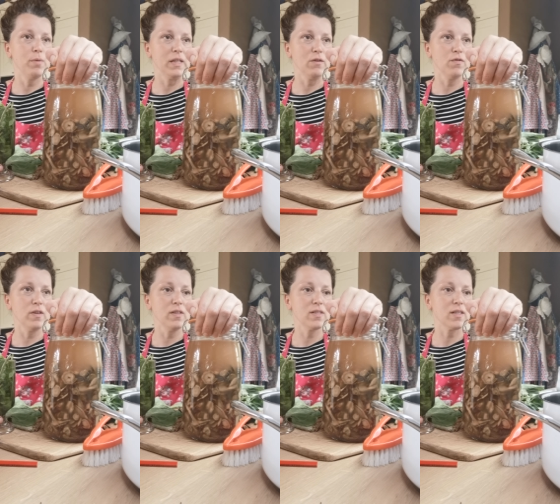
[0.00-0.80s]

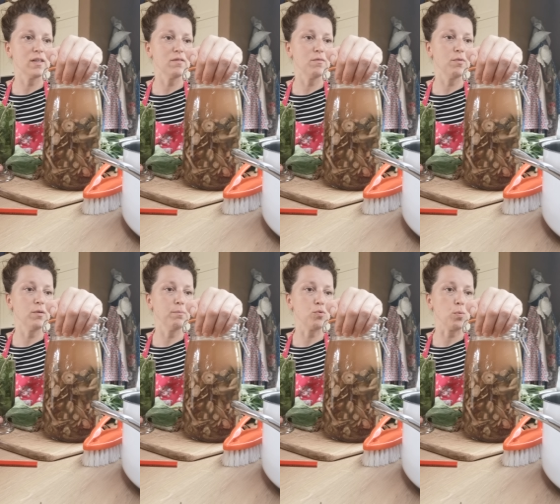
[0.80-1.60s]
benefits and
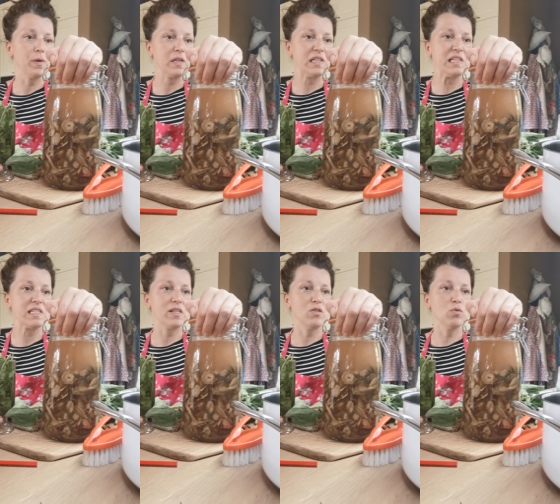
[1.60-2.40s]

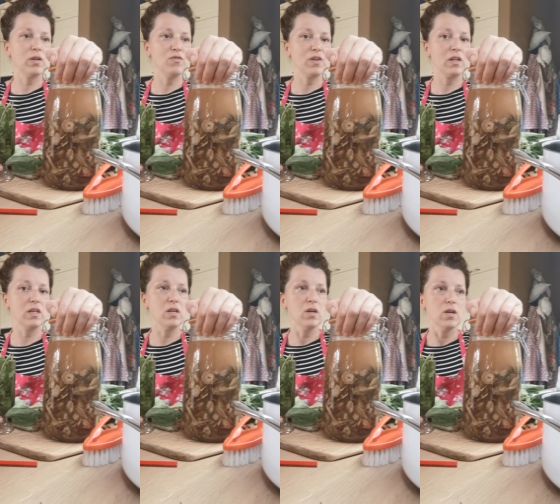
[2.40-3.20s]
properties, and you can
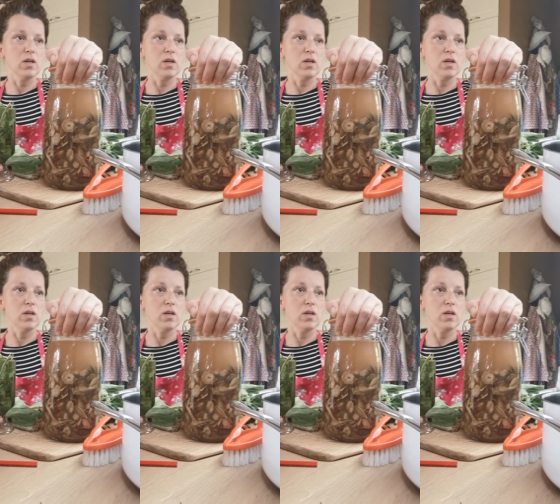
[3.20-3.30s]
really